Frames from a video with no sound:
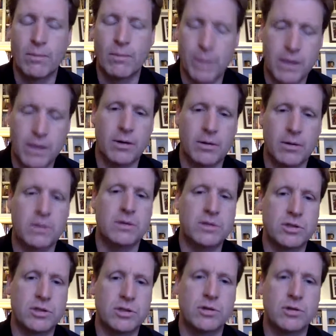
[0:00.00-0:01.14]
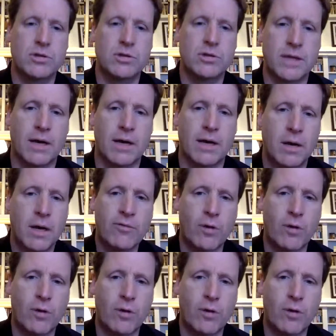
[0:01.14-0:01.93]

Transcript: I've been here at this church now